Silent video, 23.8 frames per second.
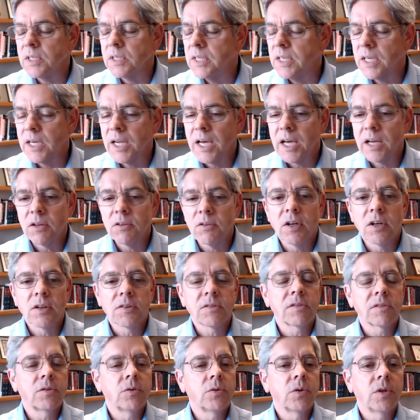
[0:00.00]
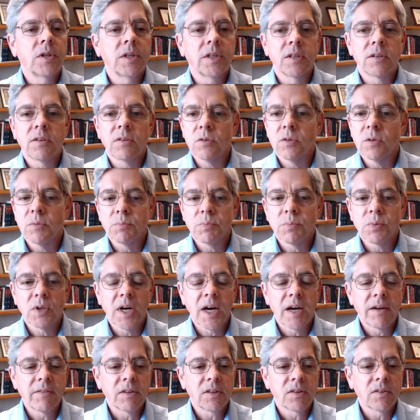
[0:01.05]
get out of law school and do a
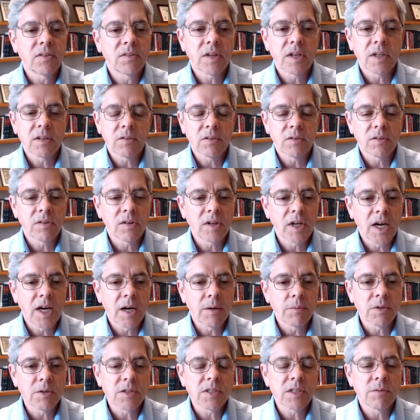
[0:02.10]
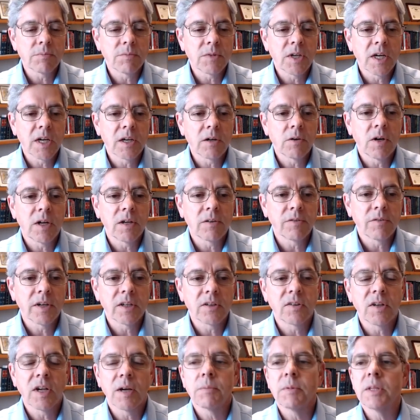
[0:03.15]
private sector job or some
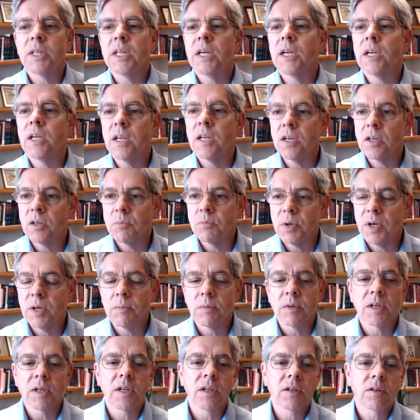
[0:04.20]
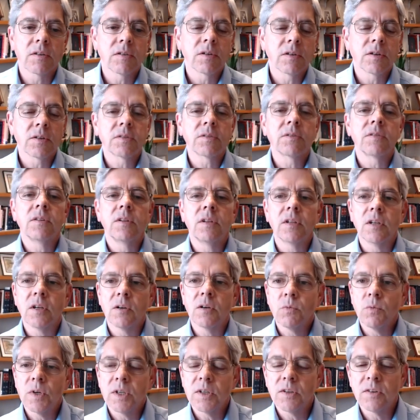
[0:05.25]
non-qualifying job and then get into public interest,
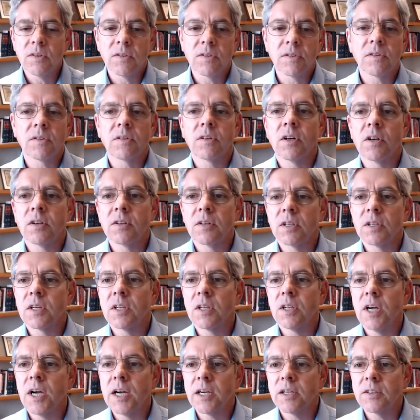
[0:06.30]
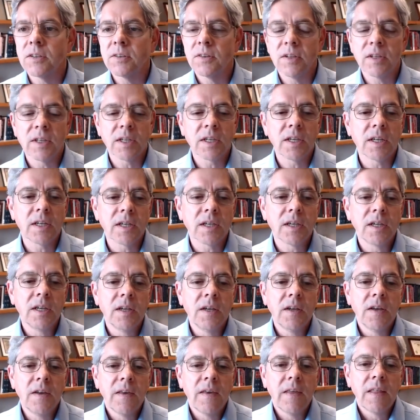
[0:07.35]
once you start the clock ticking,
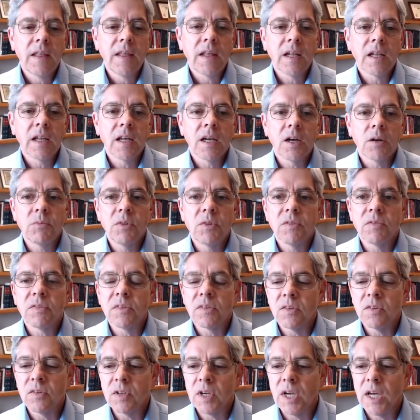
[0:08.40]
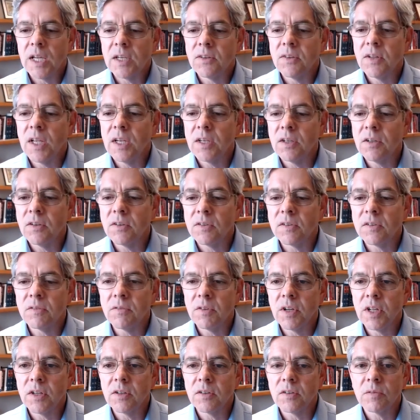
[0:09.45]
you've still got 10 years
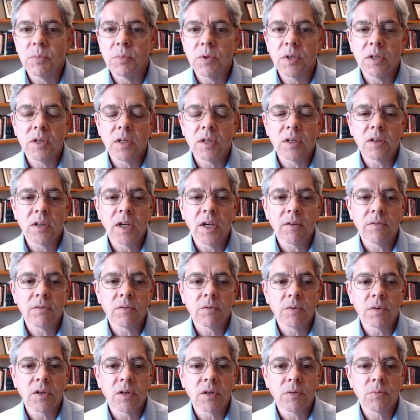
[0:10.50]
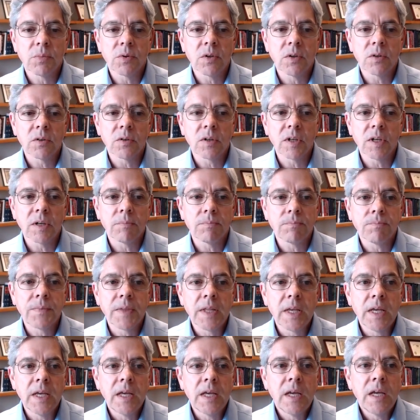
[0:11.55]
of eligibility left with our program.
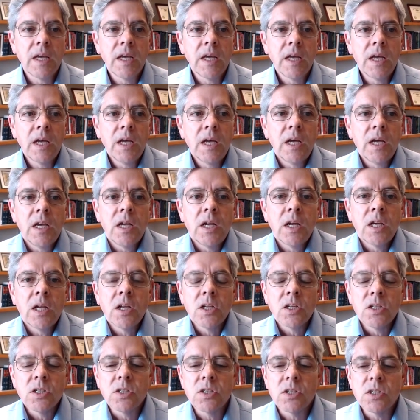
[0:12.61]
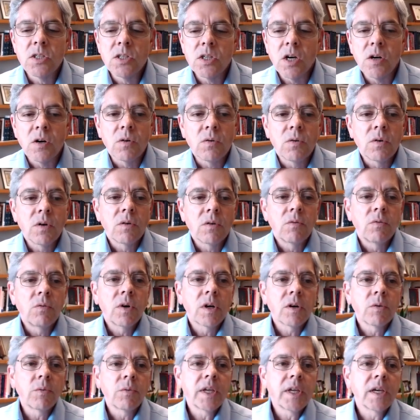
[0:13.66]
So
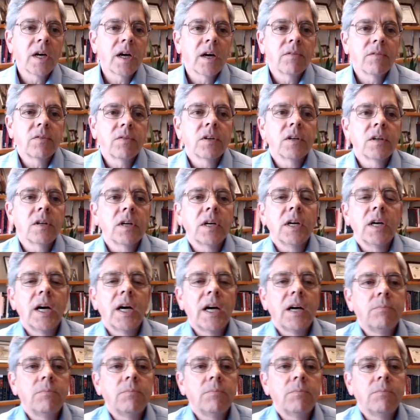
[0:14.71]
what do we cover?